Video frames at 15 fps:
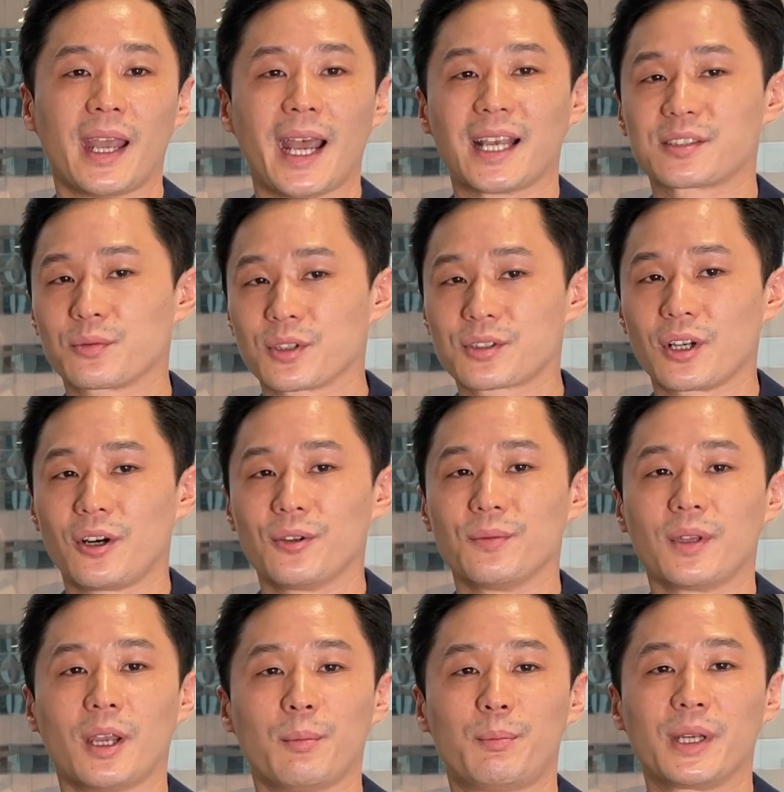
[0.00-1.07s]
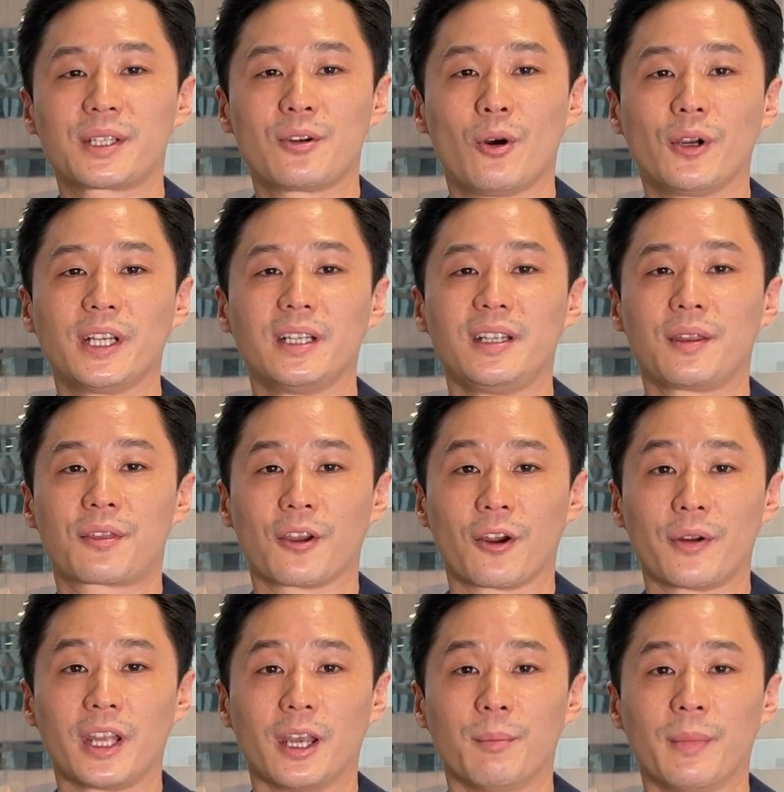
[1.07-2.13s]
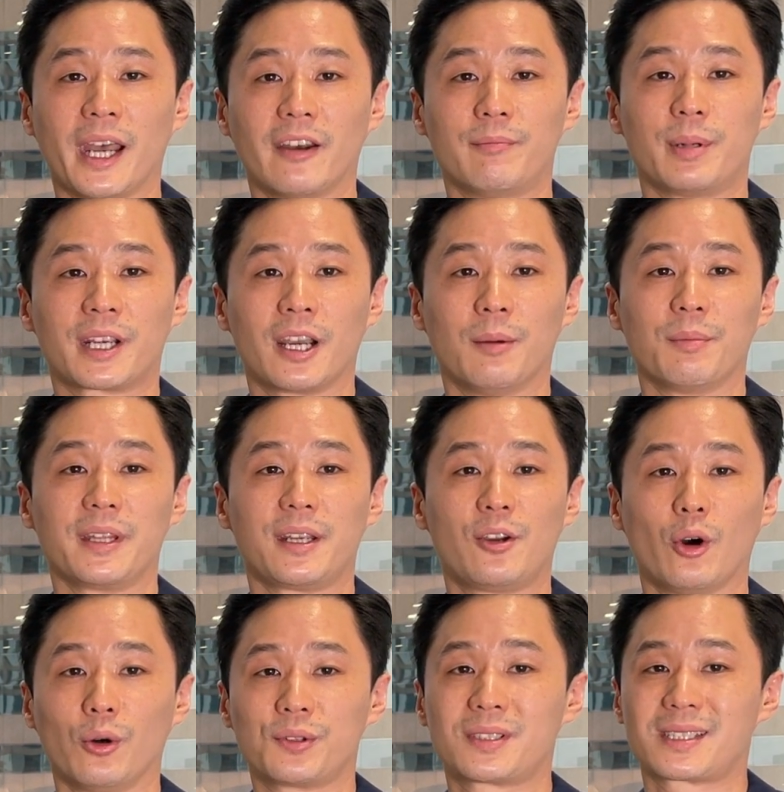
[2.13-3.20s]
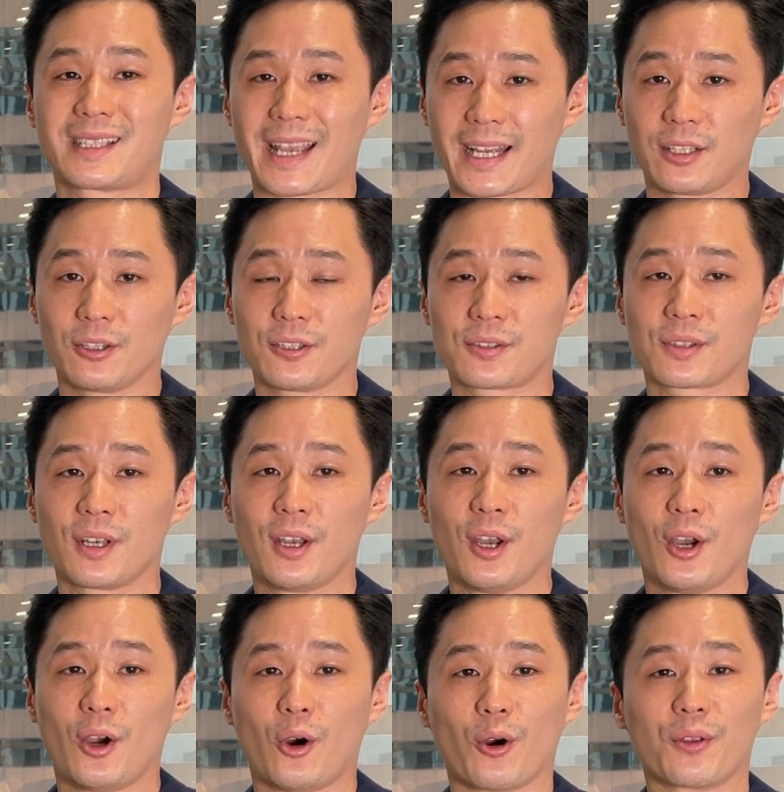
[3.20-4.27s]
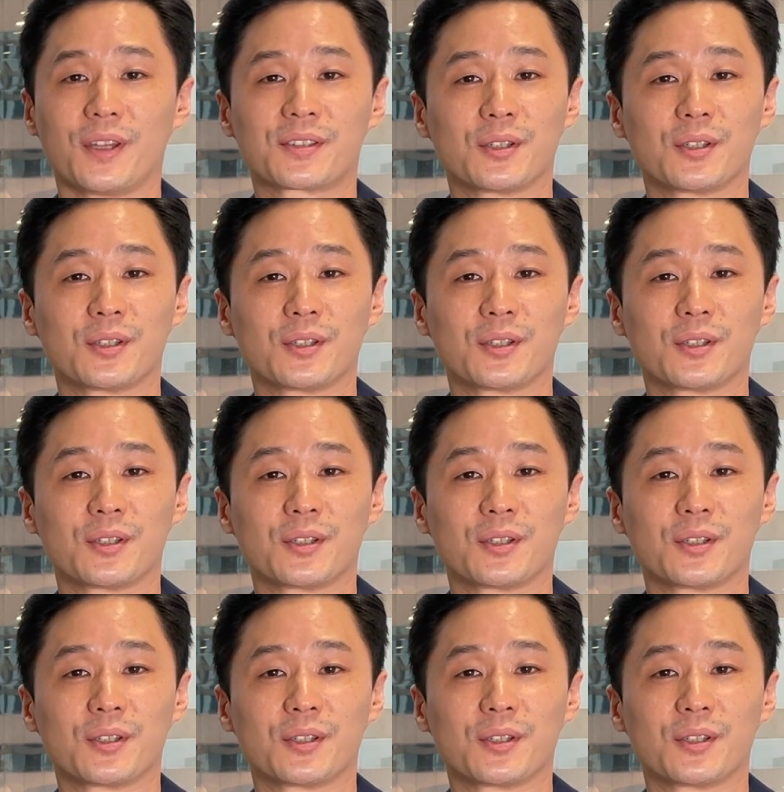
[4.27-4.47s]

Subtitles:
As a result, Bitcoin and Ethereum have become the gold standards, or the